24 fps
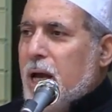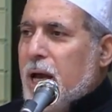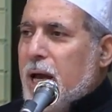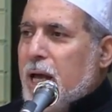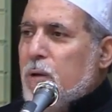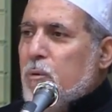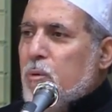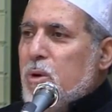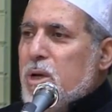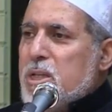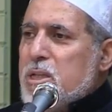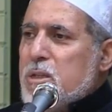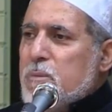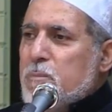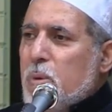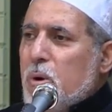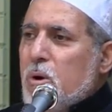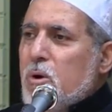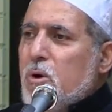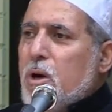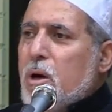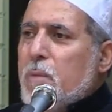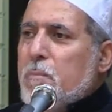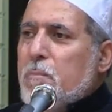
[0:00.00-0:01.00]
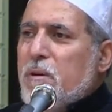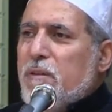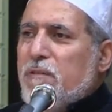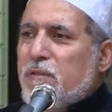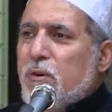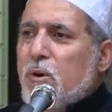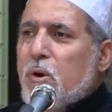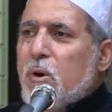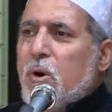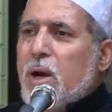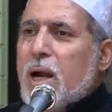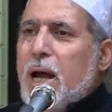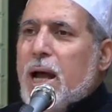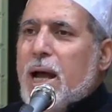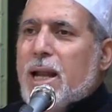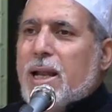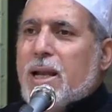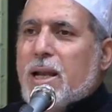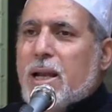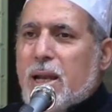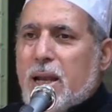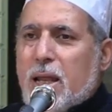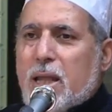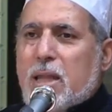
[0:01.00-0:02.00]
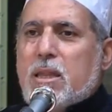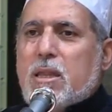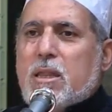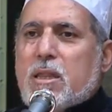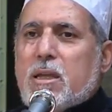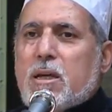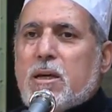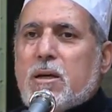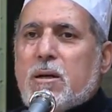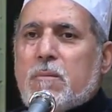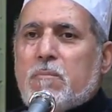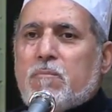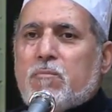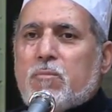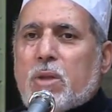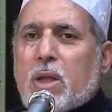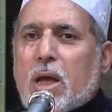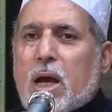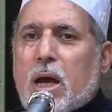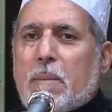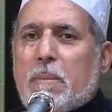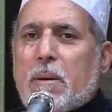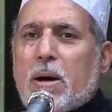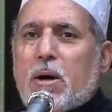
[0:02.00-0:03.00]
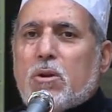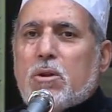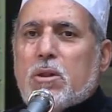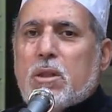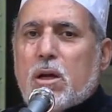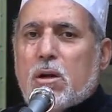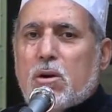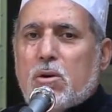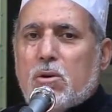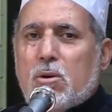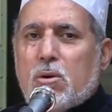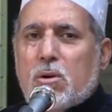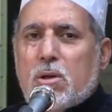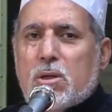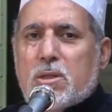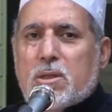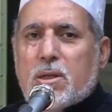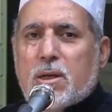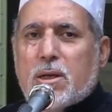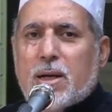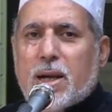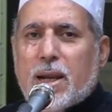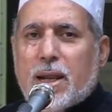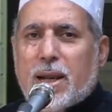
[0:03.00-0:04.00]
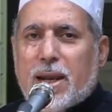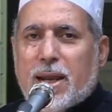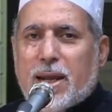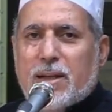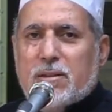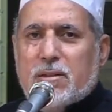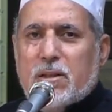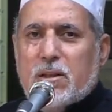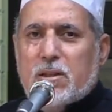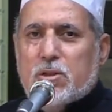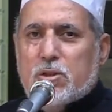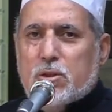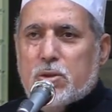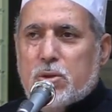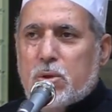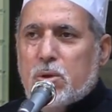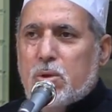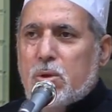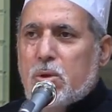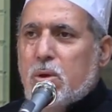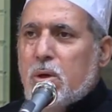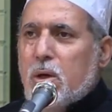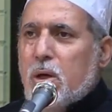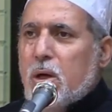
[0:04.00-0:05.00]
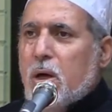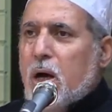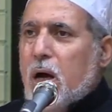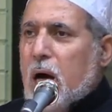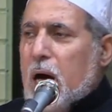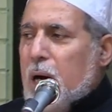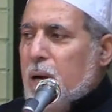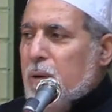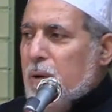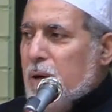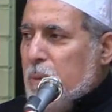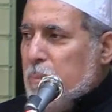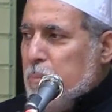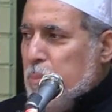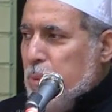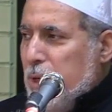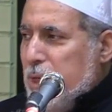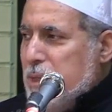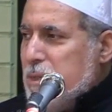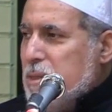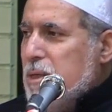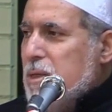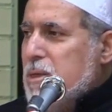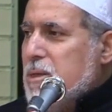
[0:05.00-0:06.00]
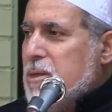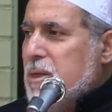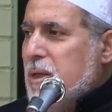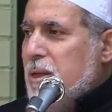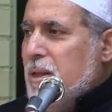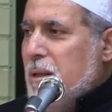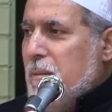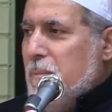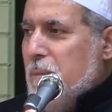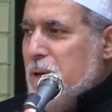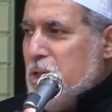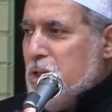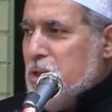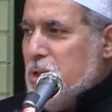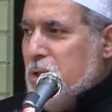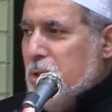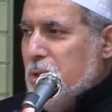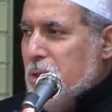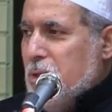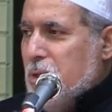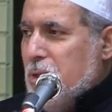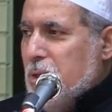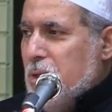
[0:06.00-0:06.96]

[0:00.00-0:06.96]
And we spoke before at length about the rules related to our presence in the masjid.